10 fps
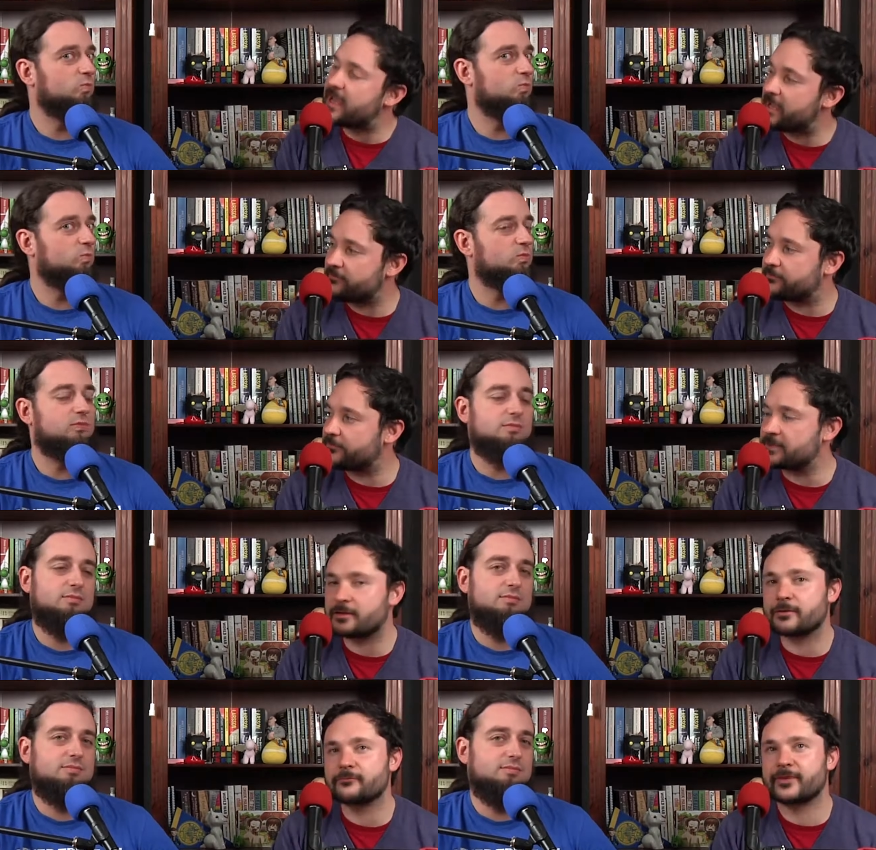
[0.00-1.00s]
Speaker 1: If
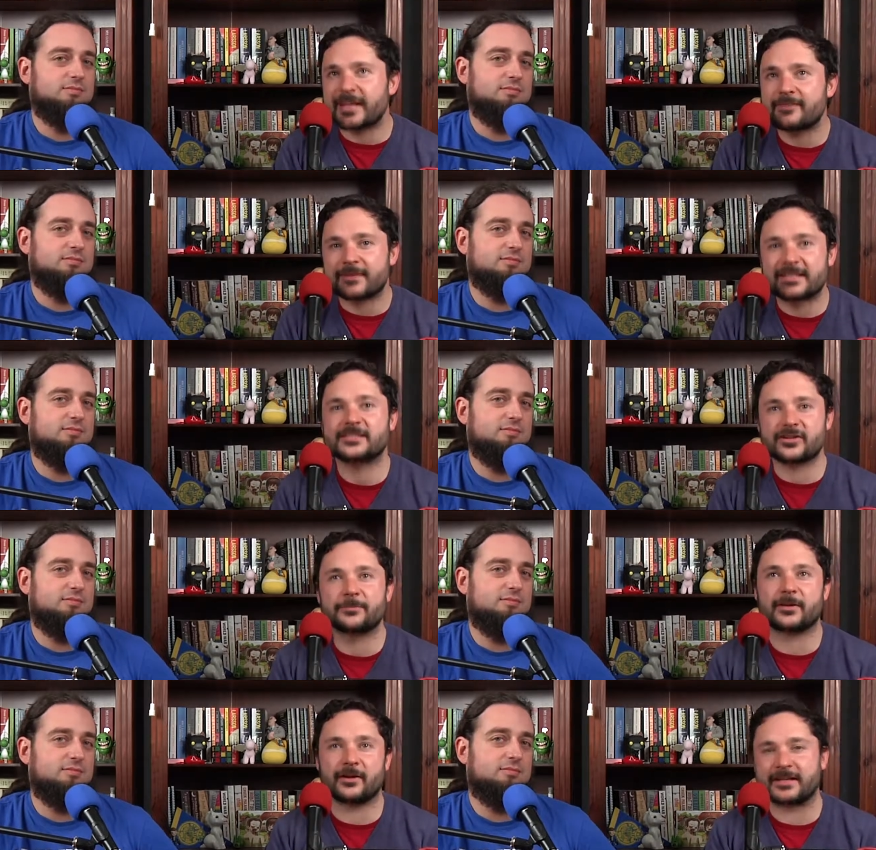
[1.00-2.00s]
you really, really
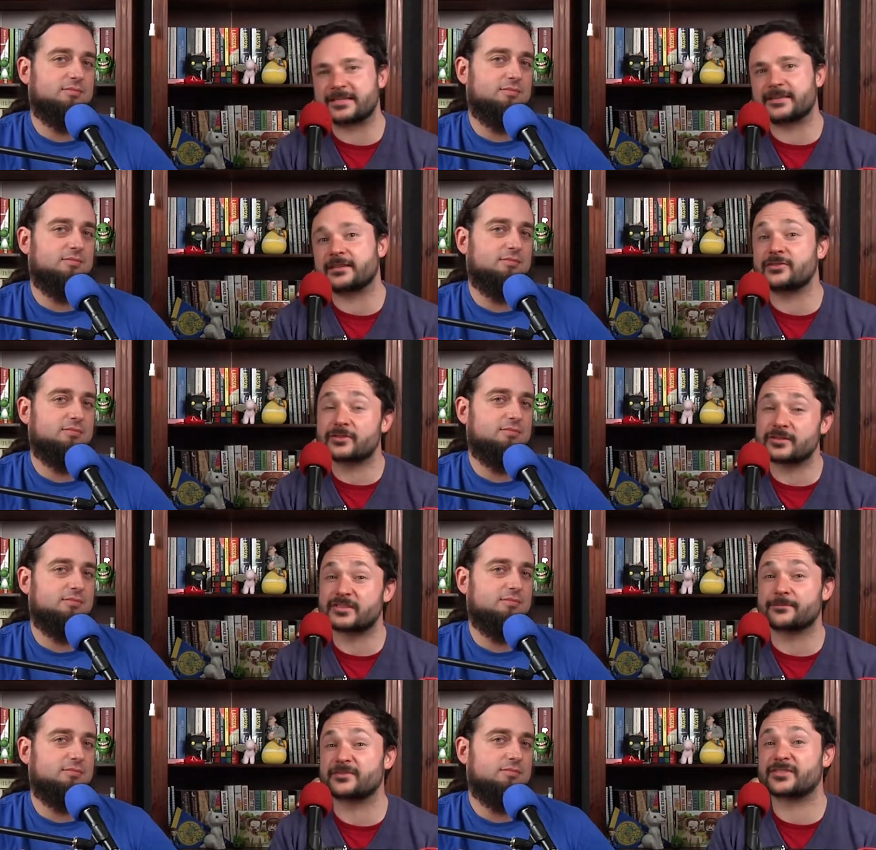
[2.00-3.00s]
super liked it, then you
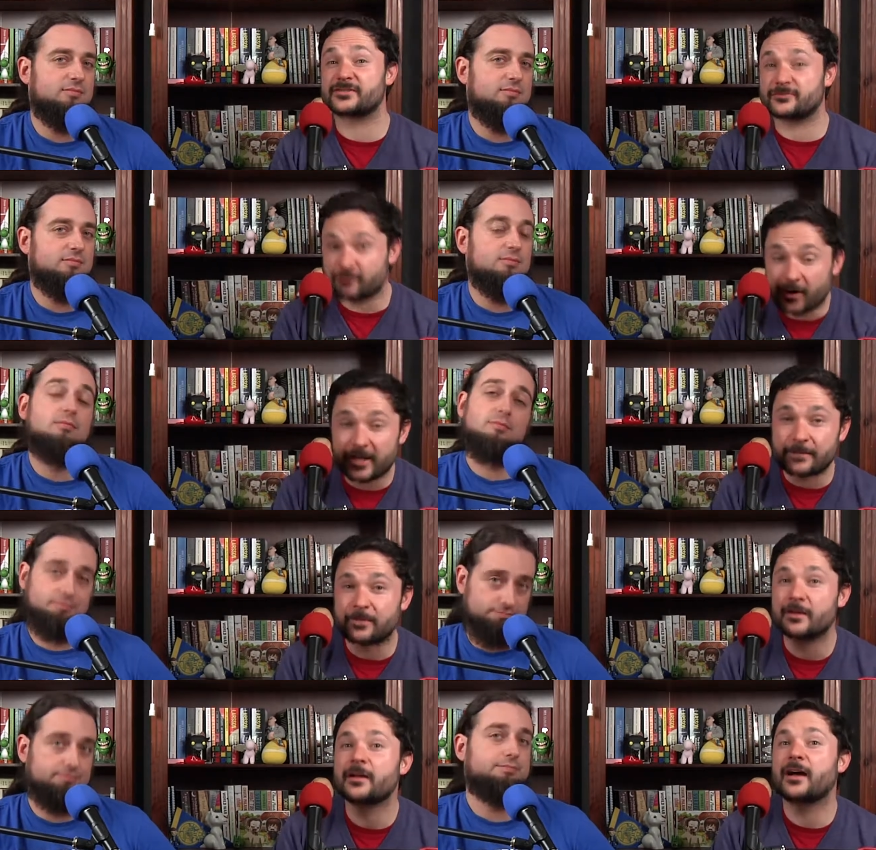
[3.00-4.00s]
can
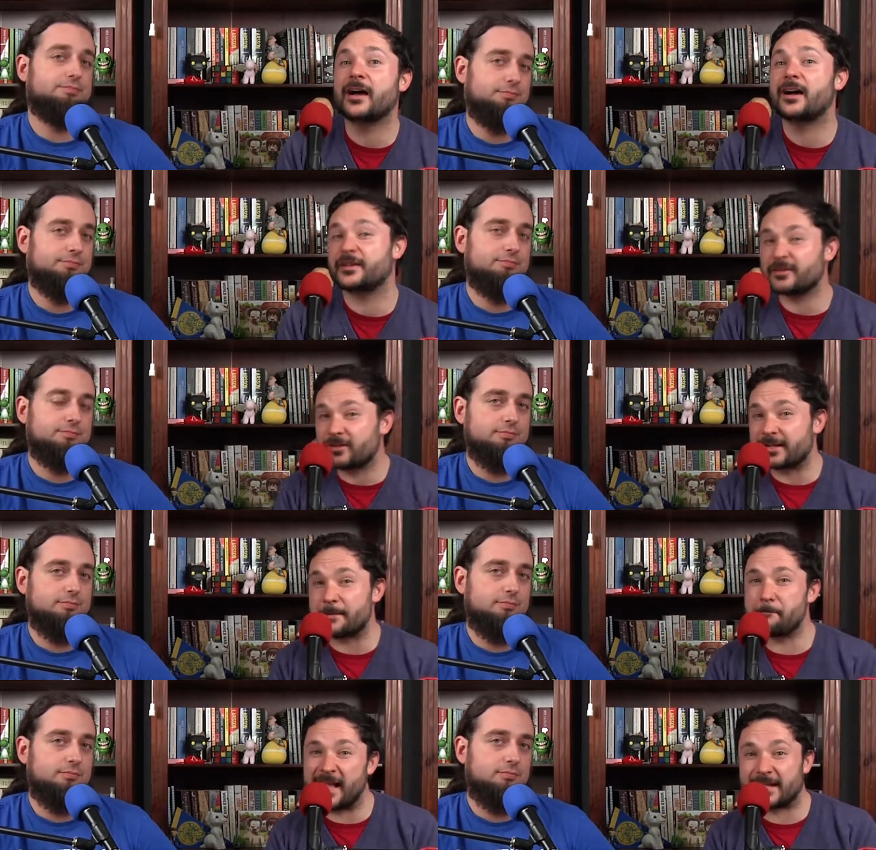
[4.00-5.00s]
subscribe. And
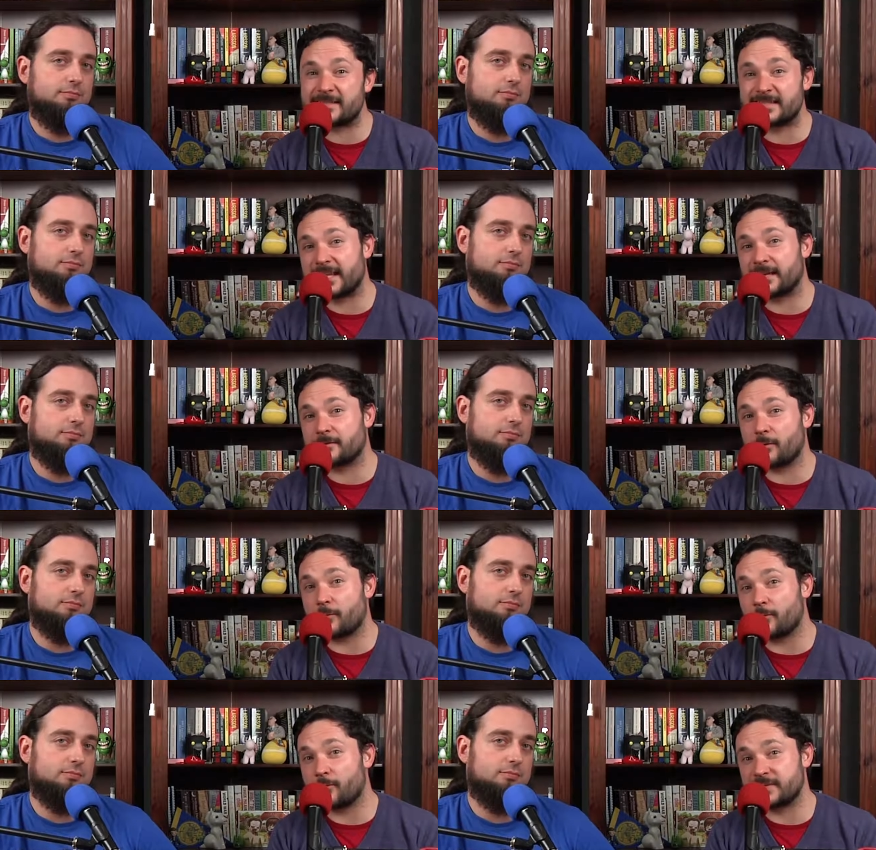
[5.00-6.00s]
unlike a
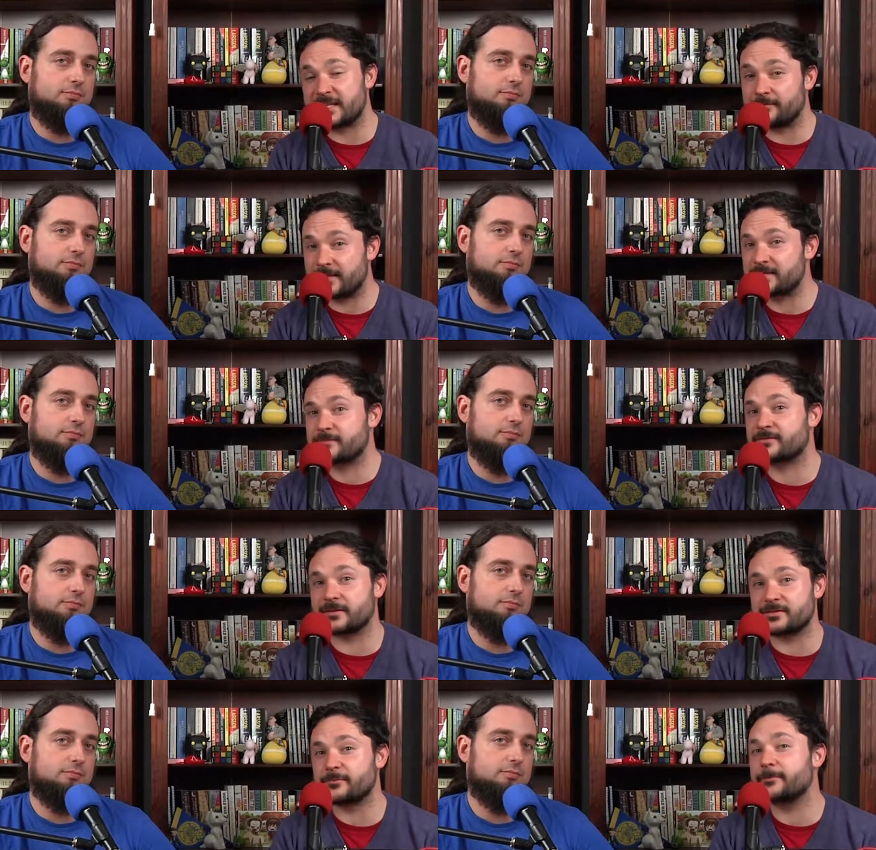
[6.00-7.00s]
magazine or TV
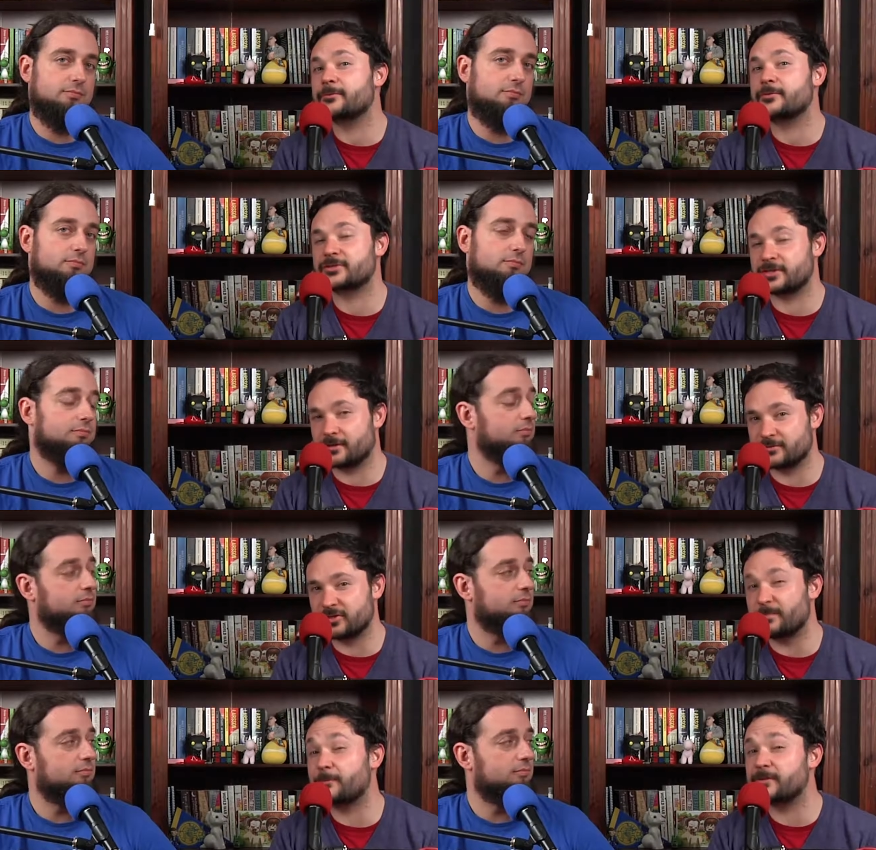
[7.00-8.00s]
subscription, we will not
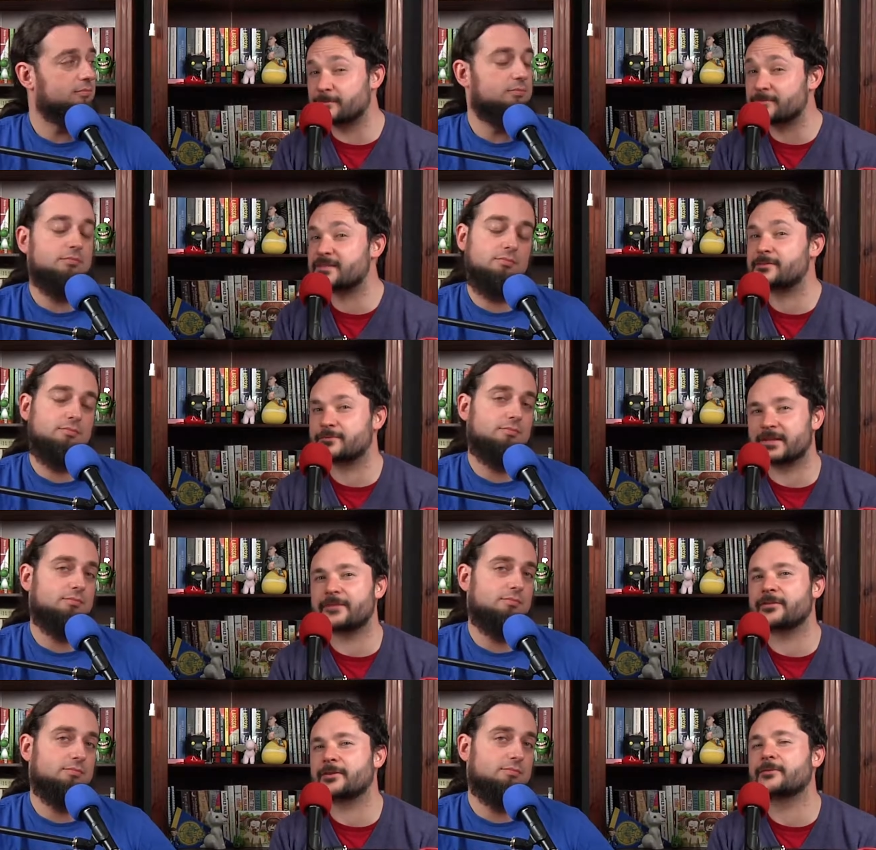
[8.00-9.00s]
charge you, but we will still
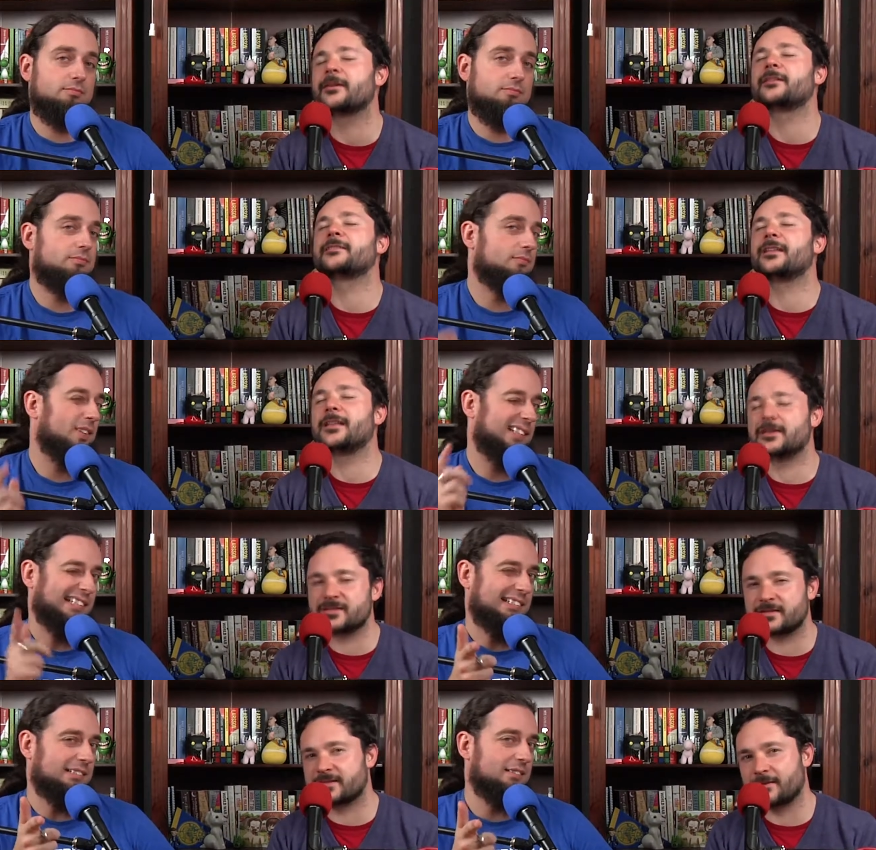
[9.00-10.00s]
deliver you delicious